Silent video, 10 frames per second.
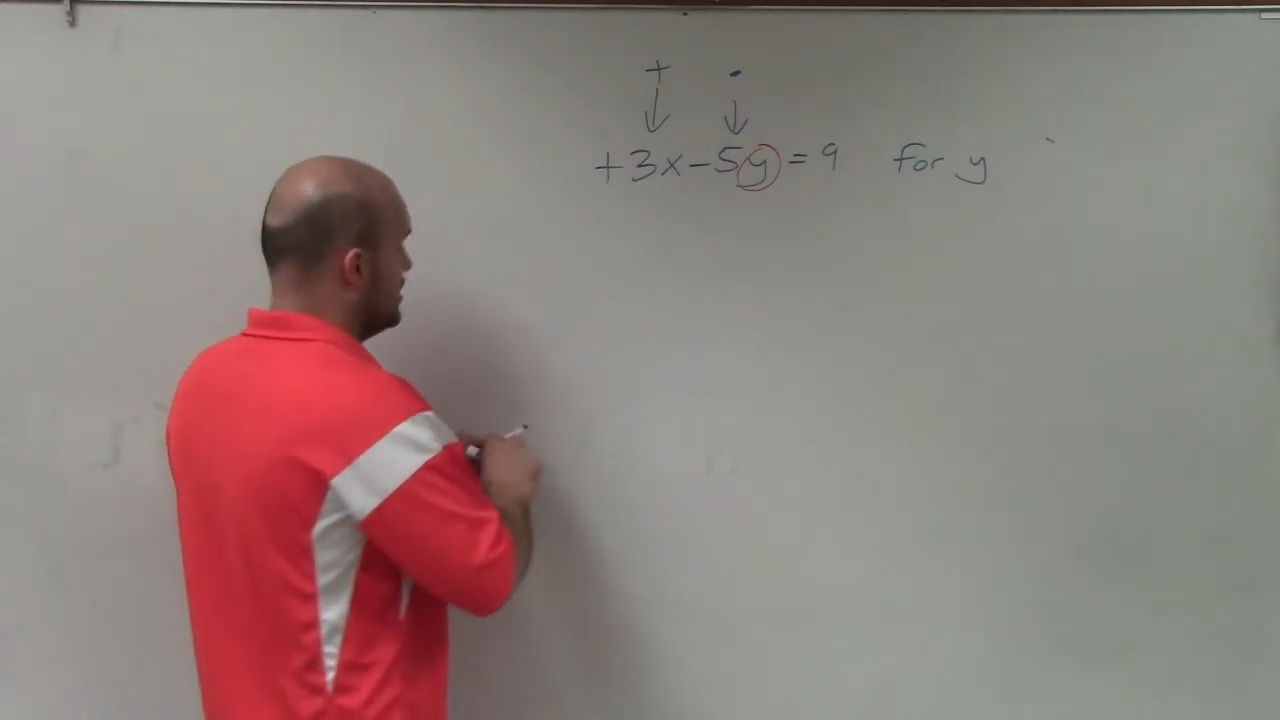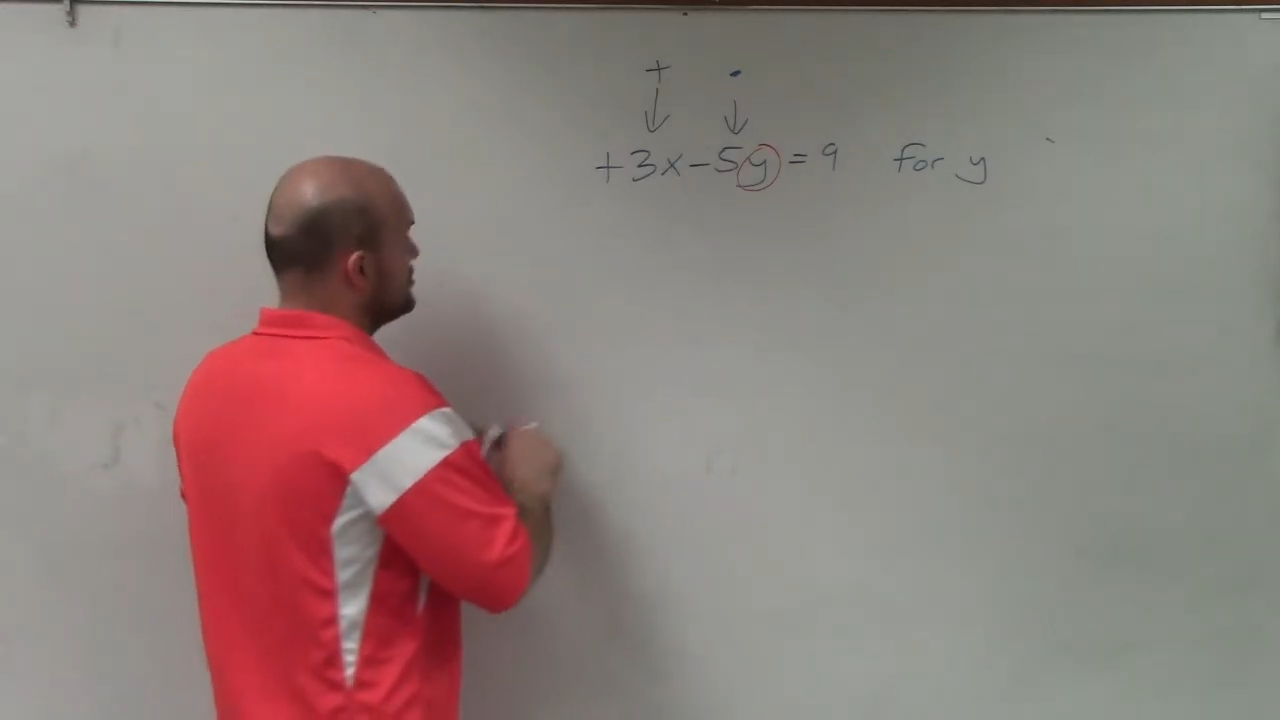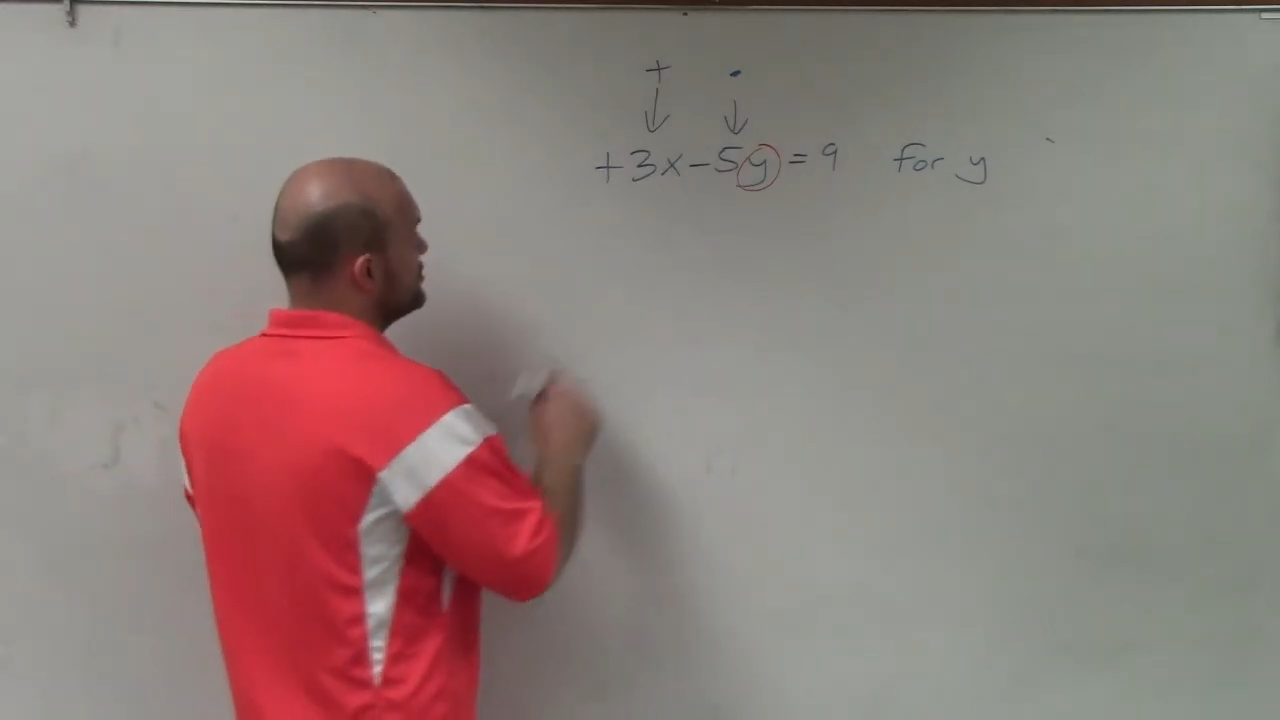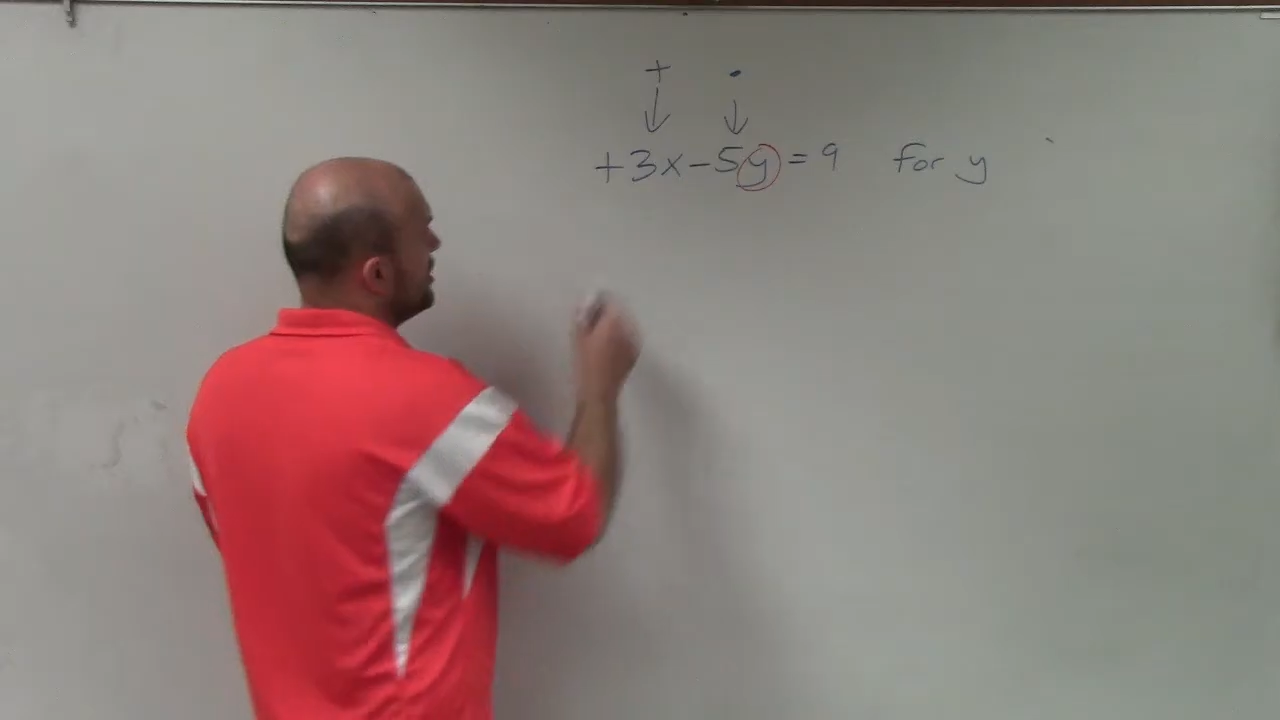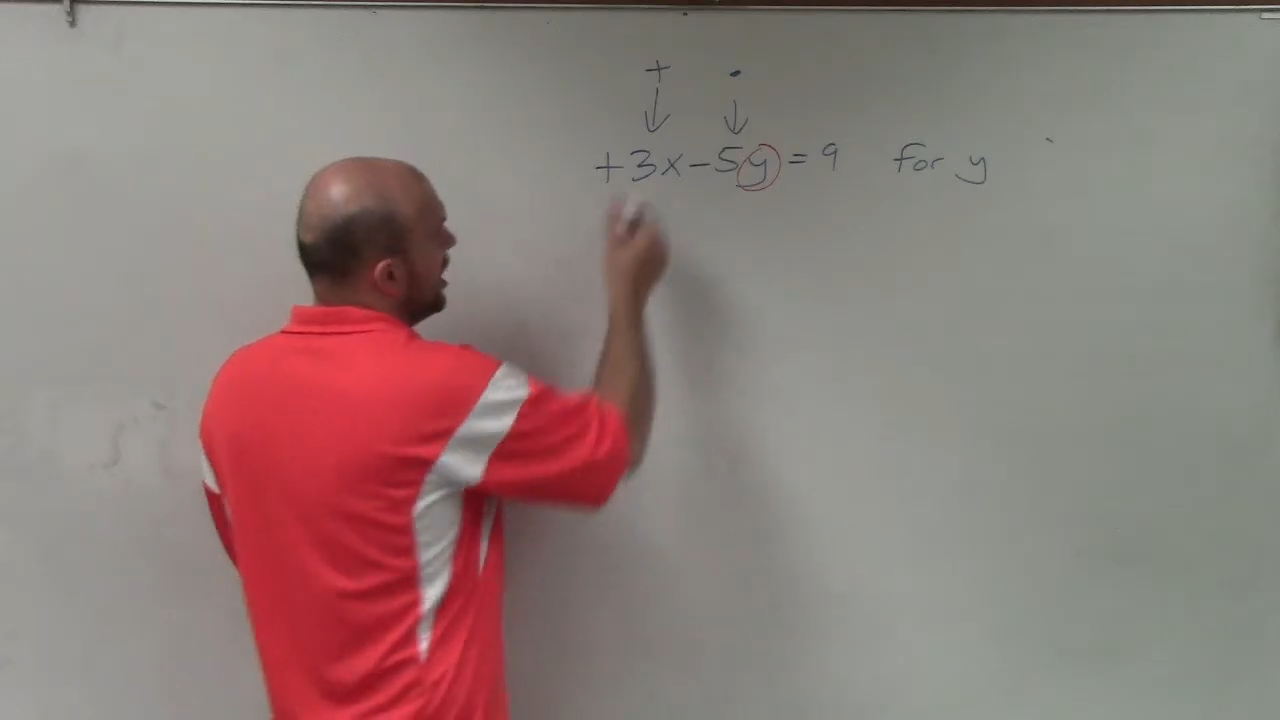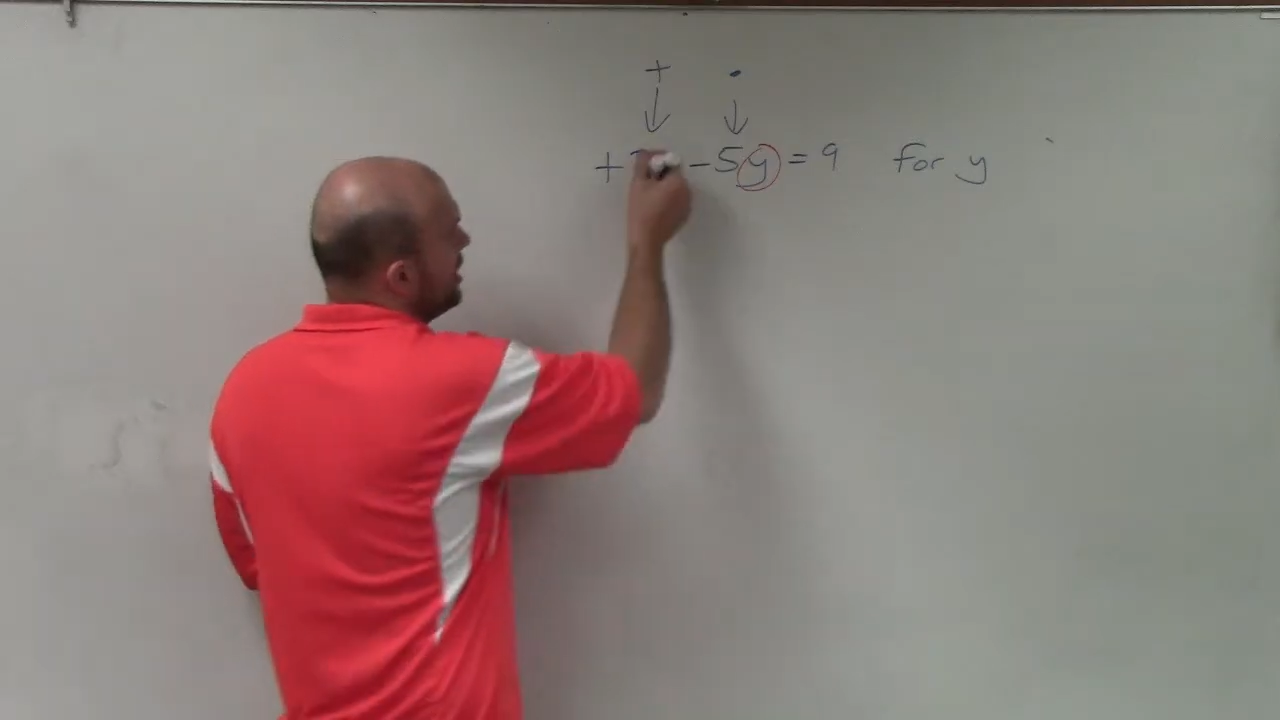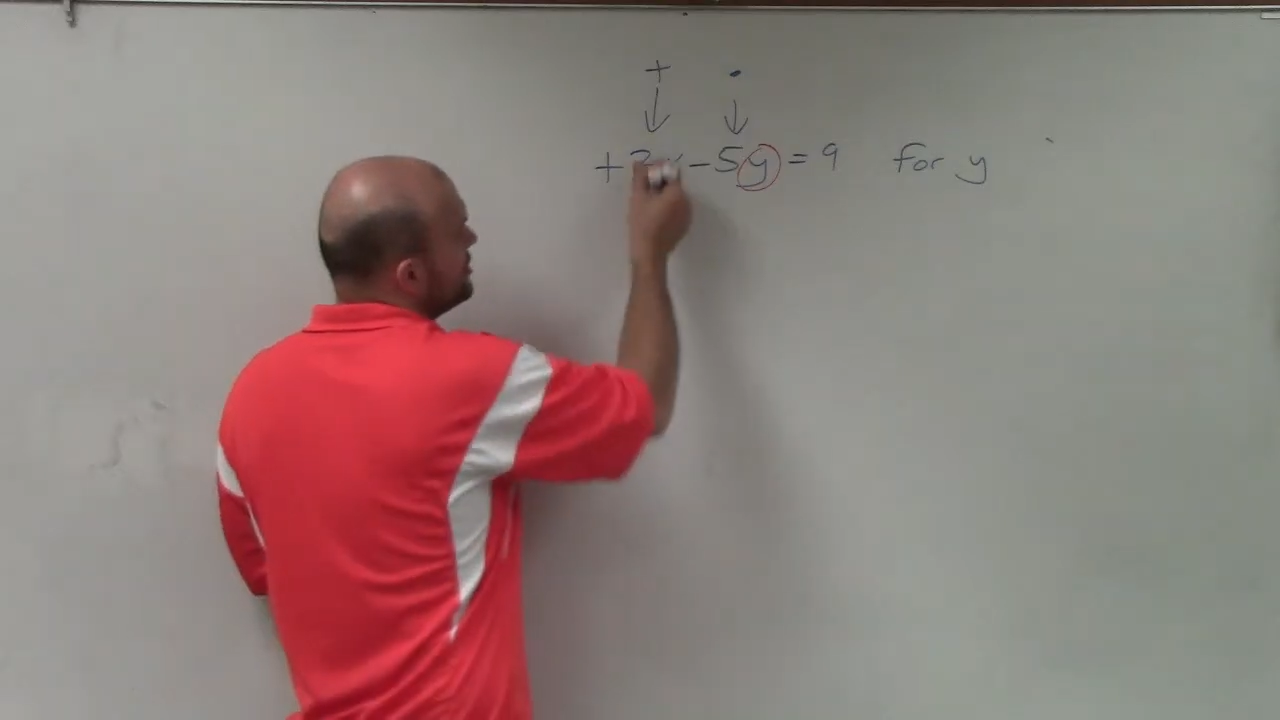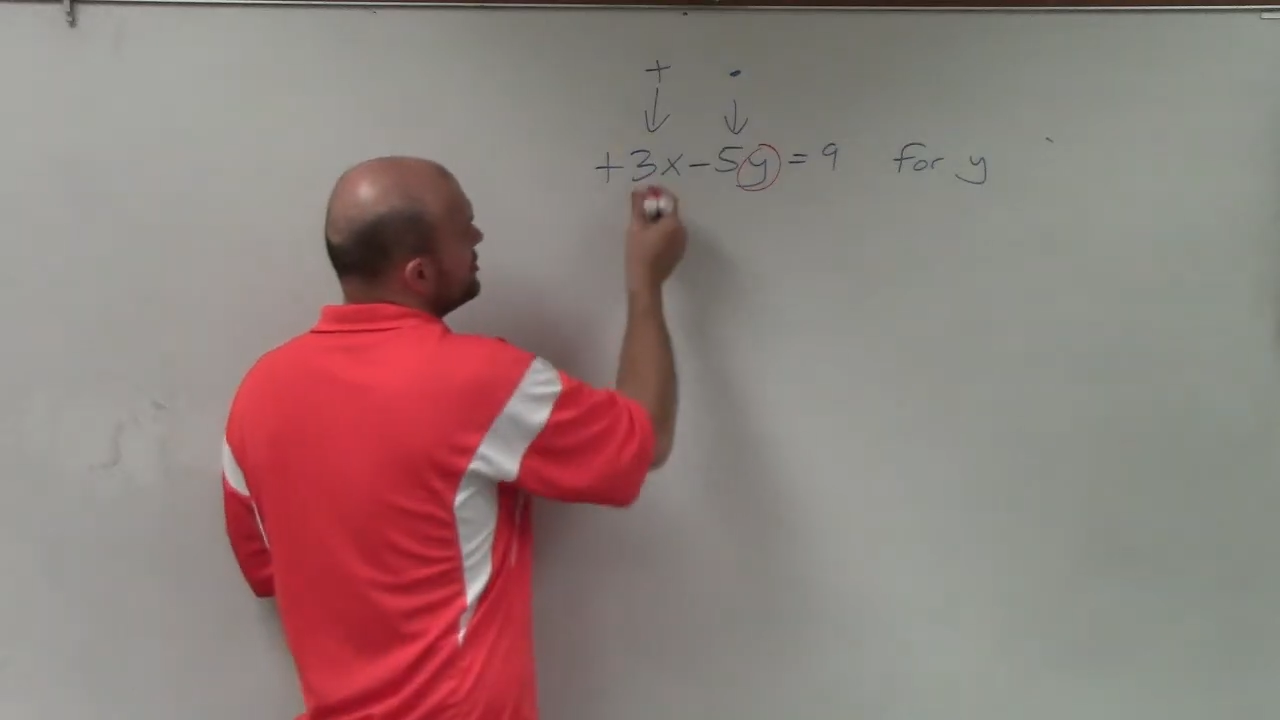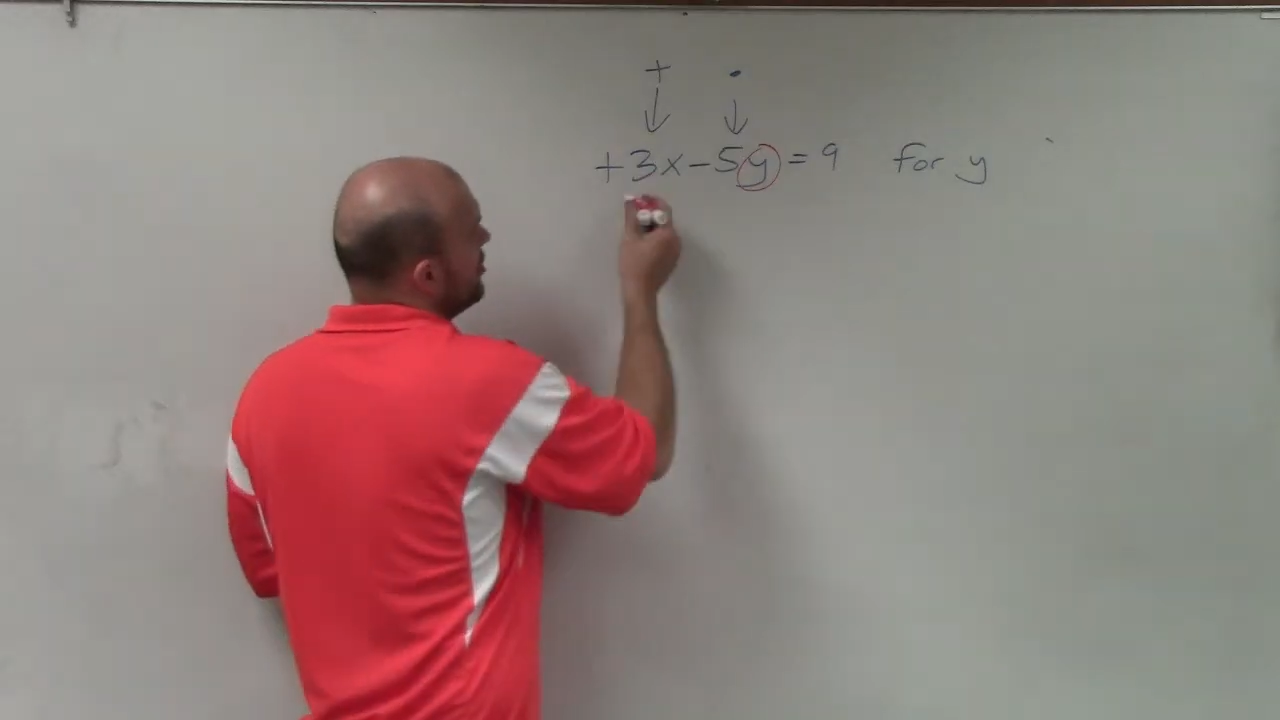So to undo